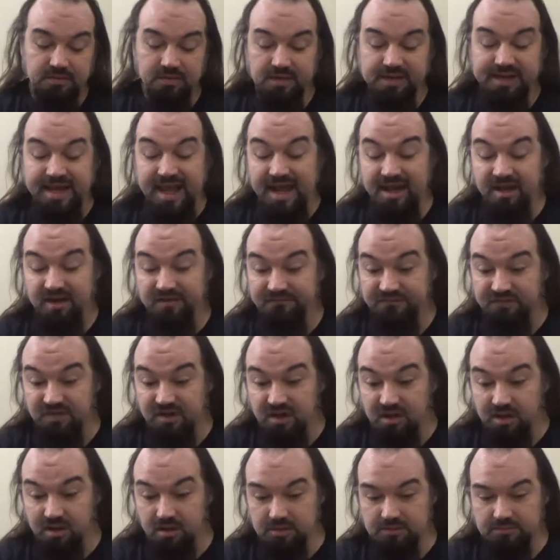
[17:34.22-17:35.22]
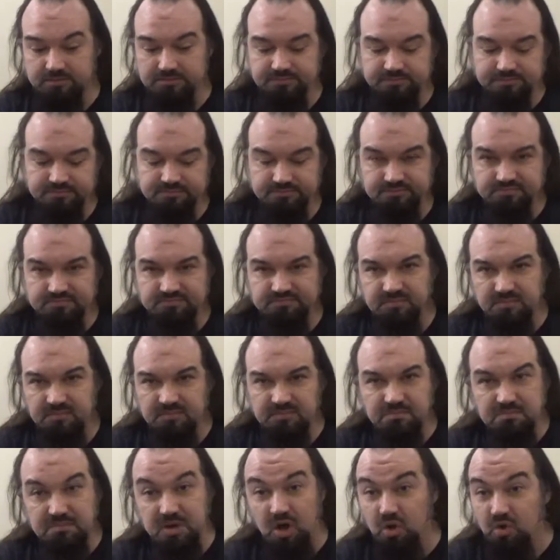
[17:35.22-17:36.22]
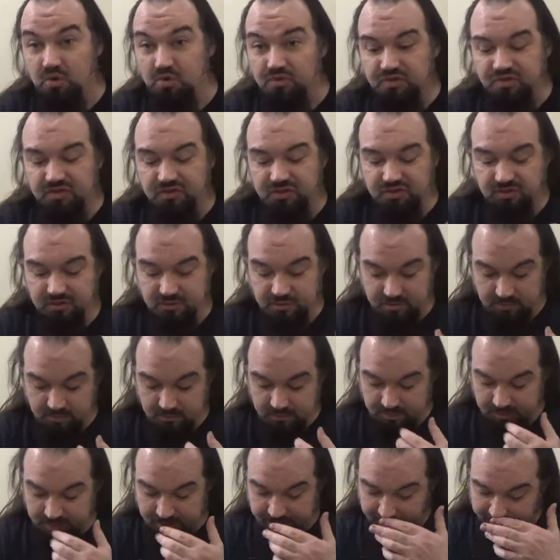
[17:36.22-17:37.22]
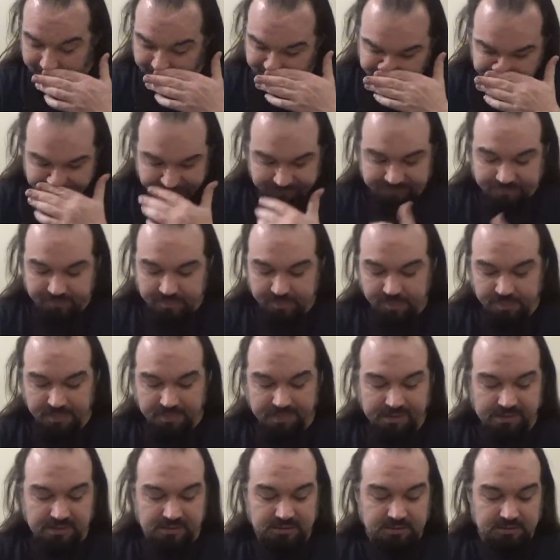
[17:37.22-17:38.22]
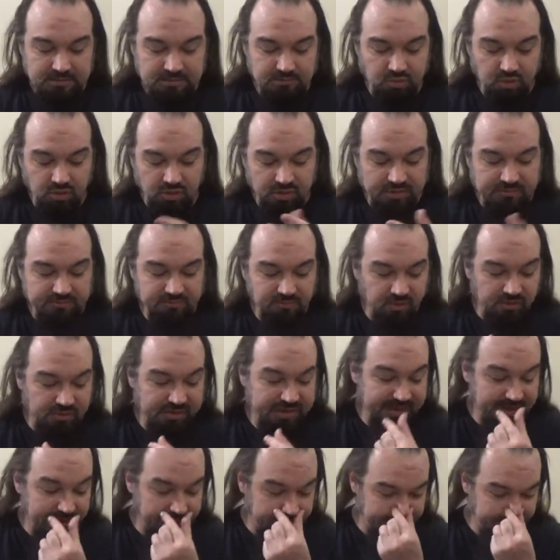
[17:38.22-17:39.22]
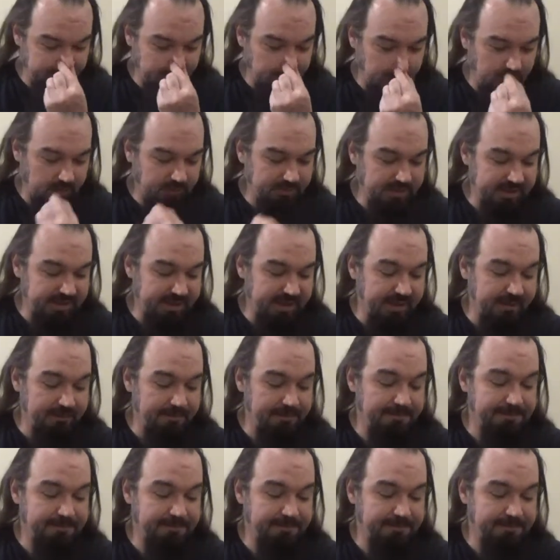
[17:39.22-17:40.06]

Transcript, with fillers: cannon fodder, both, yeah, more cannon fodder, but yeah.